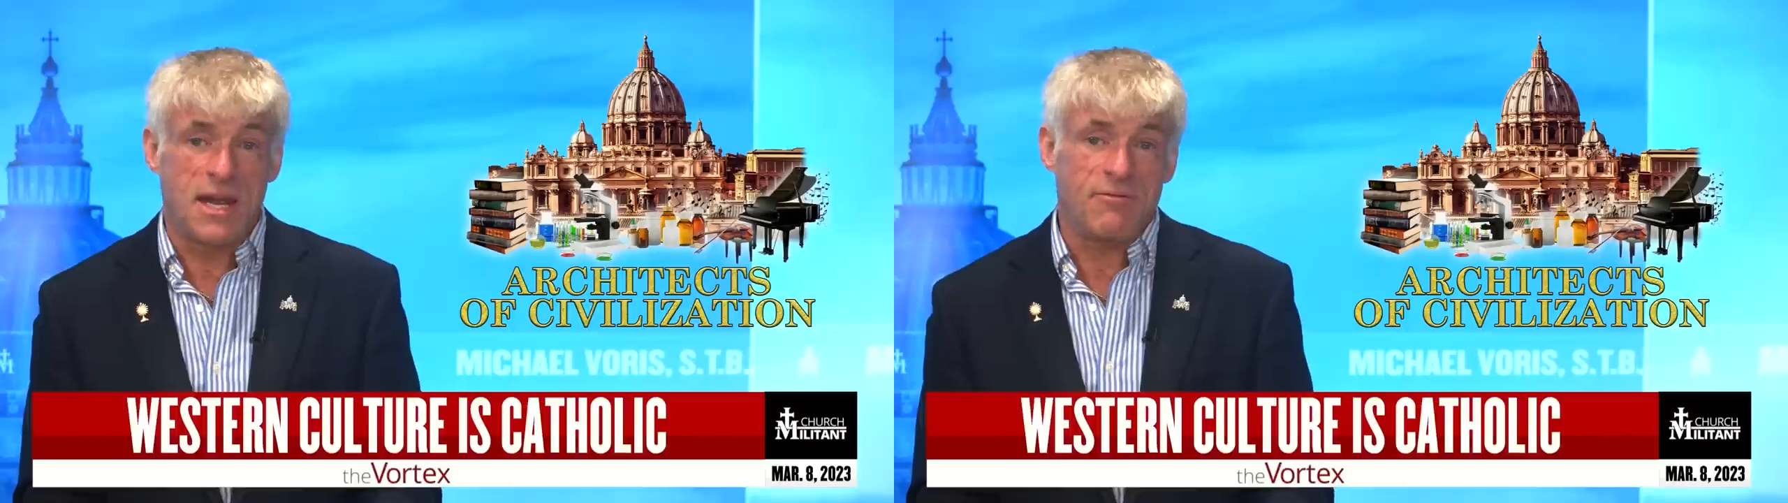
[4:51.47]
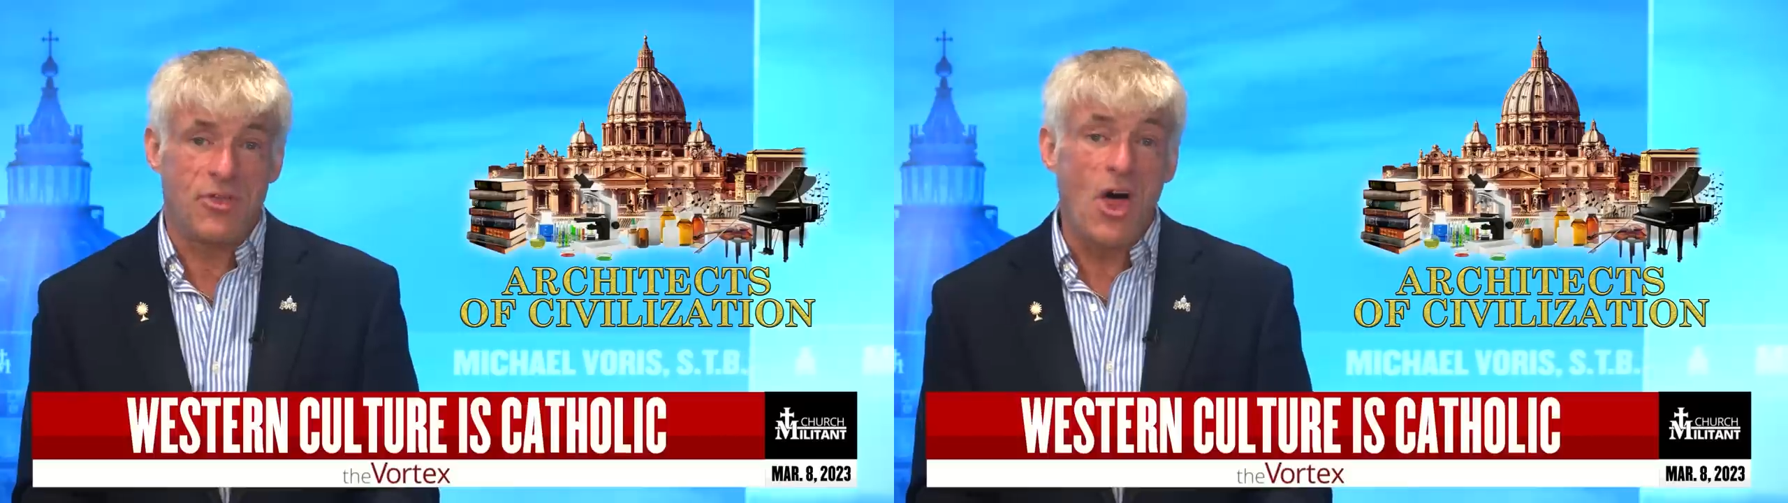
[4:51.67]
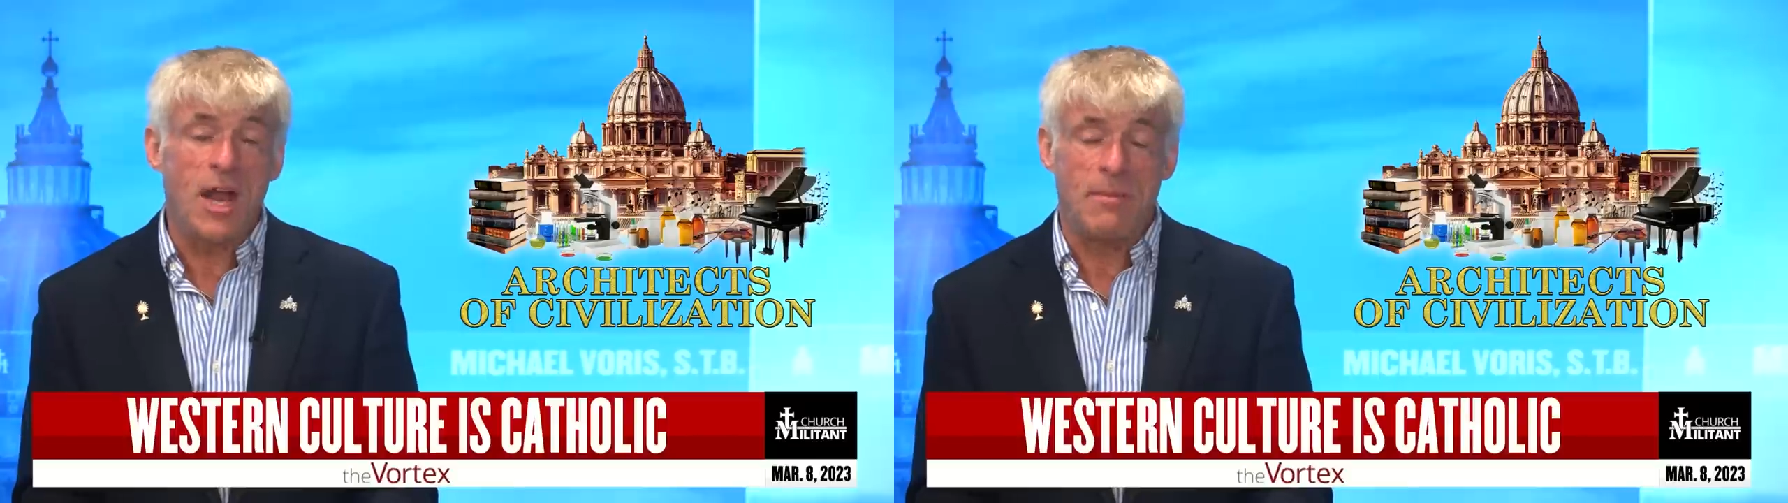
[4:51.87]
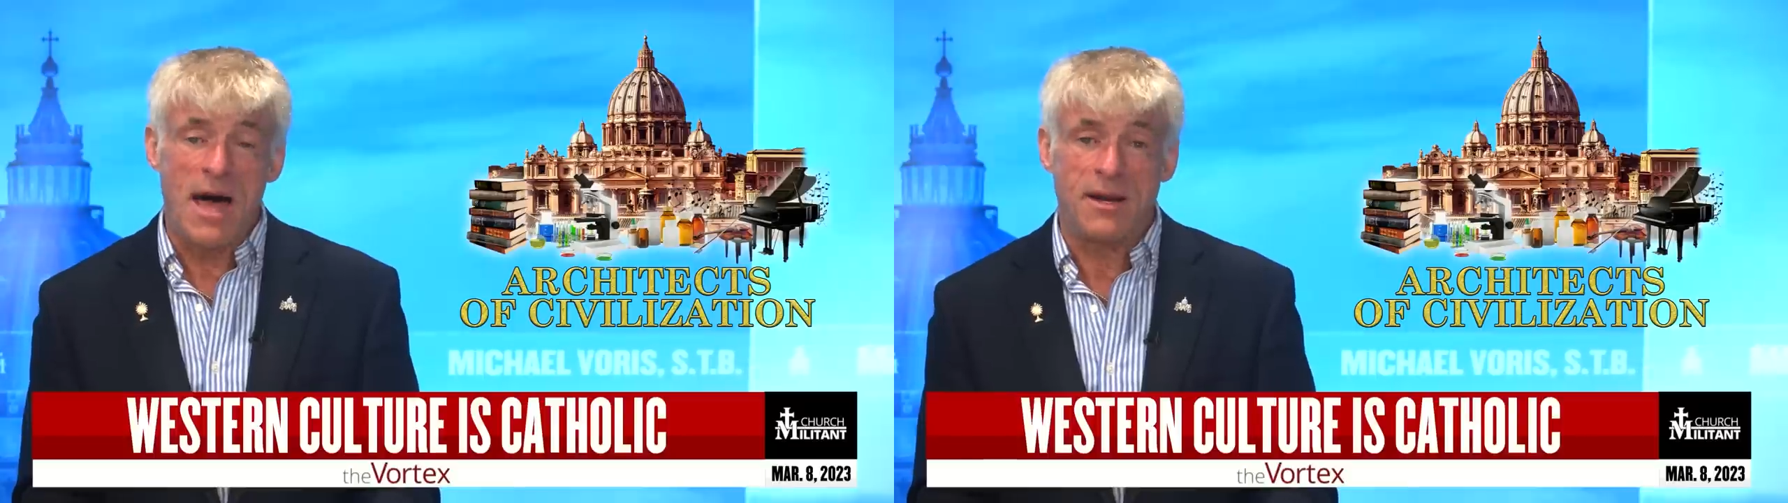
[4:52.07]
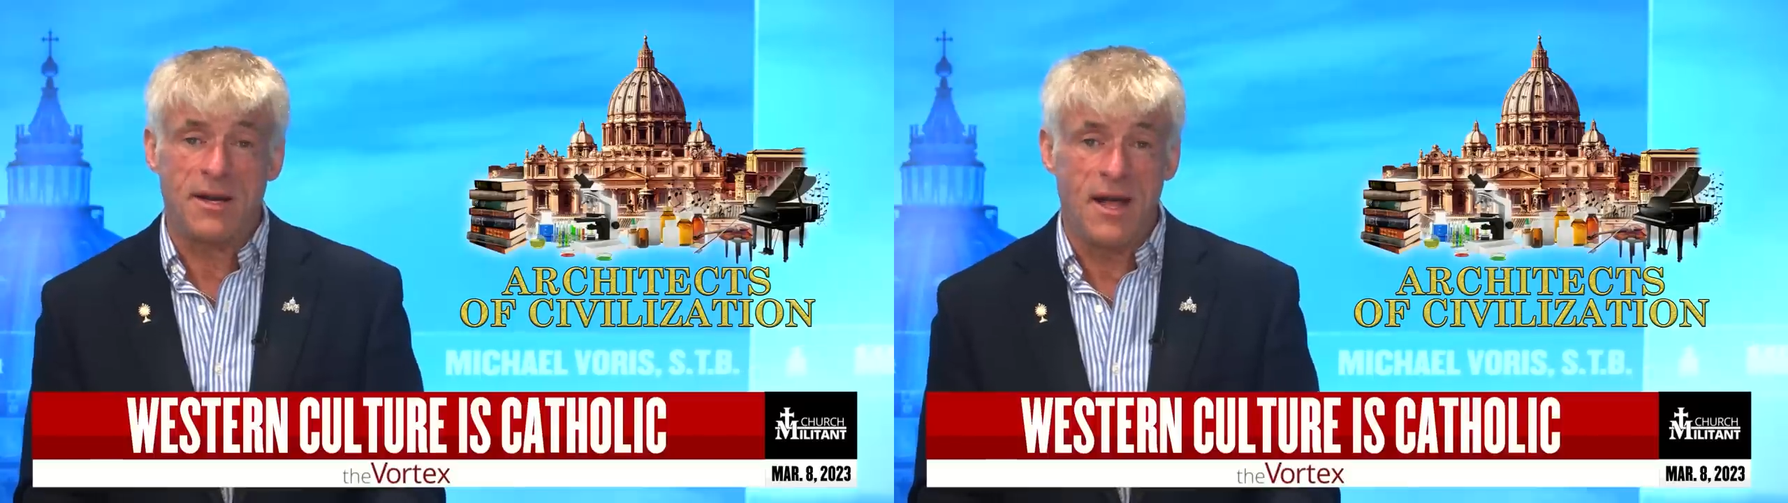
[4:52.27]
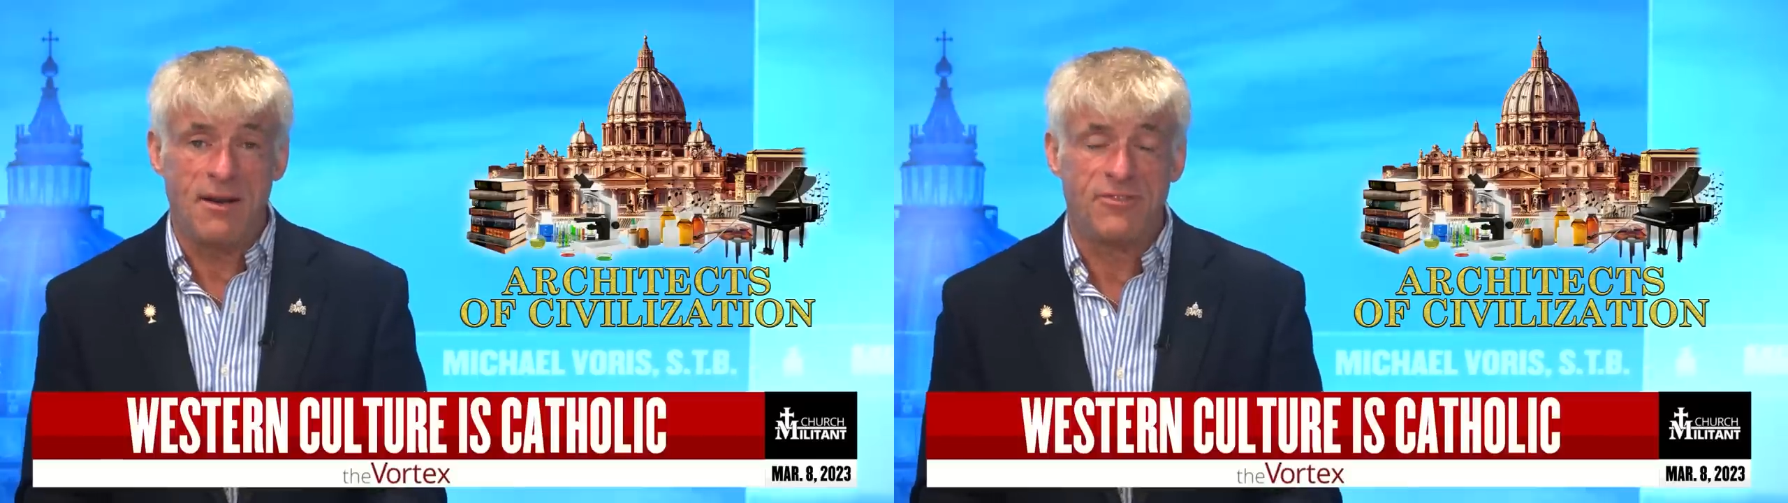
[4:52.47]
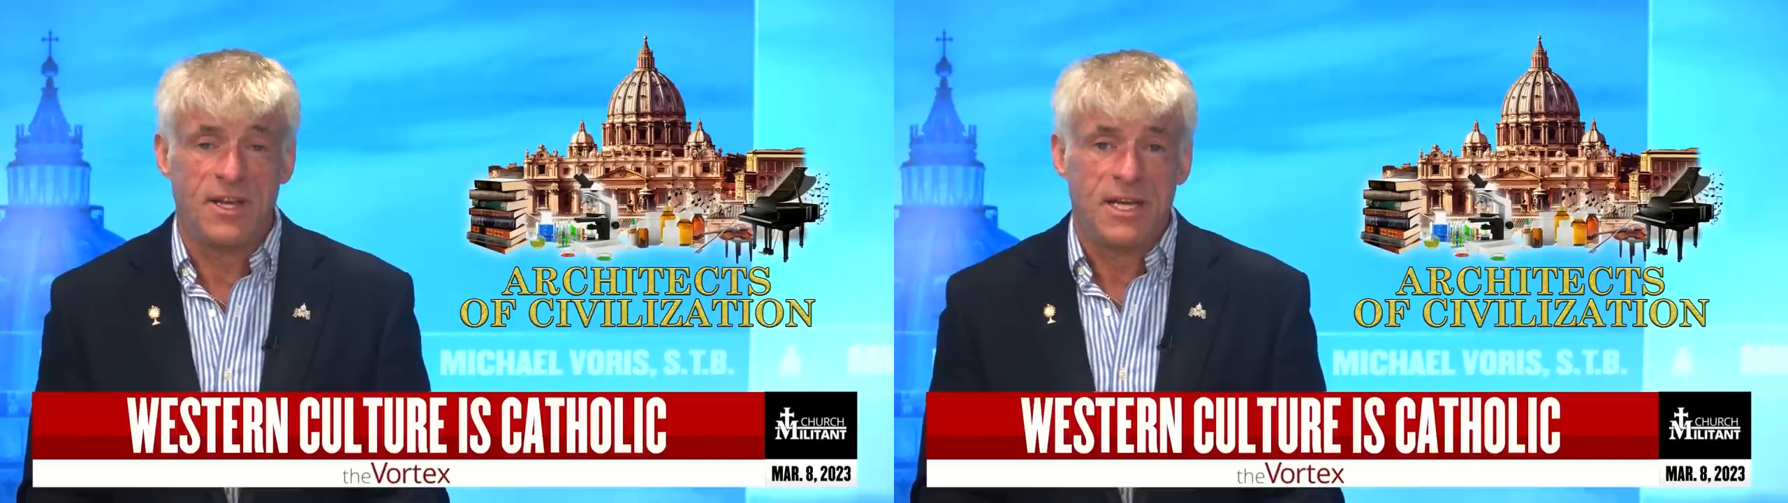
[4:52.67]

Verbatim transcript: haven't thought about it enough.